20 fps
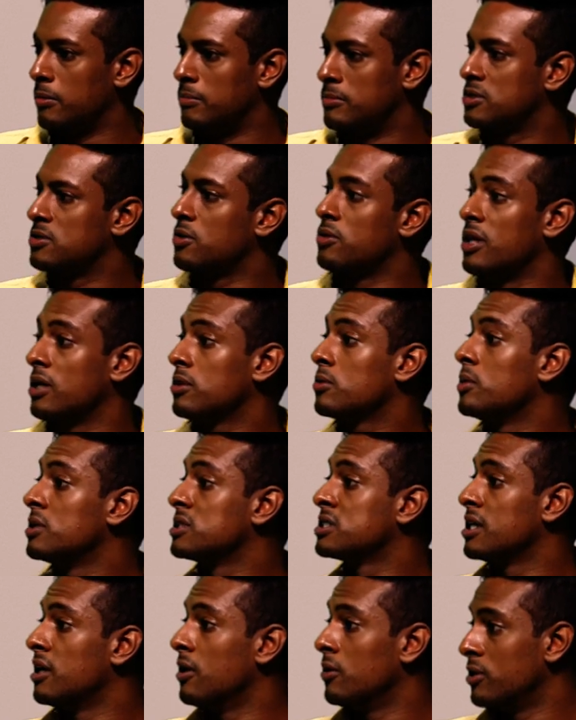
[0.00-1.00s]
So that was
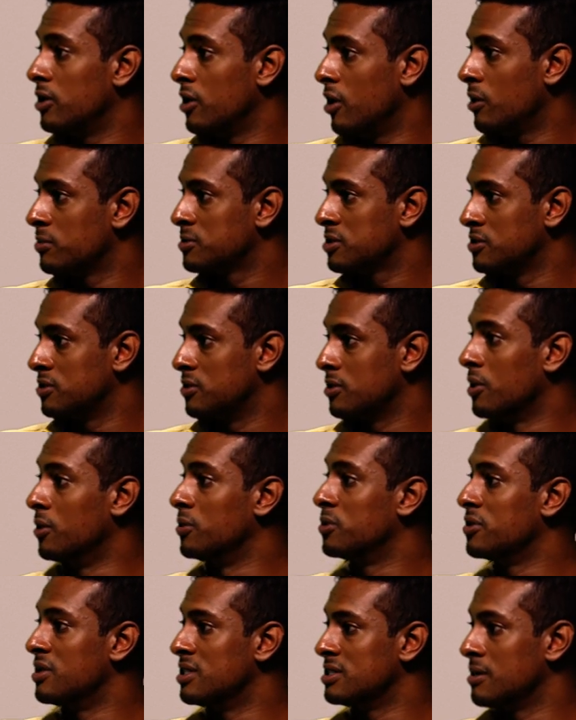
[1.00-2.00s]
their only option, to go
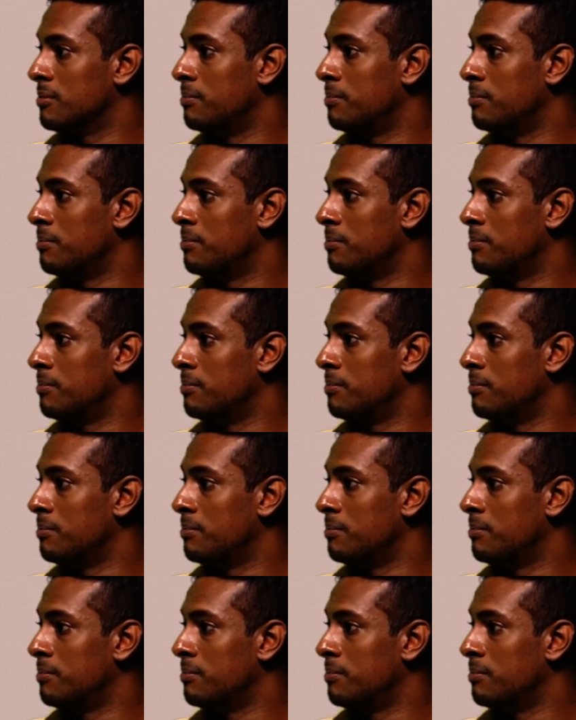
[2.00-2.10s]
to this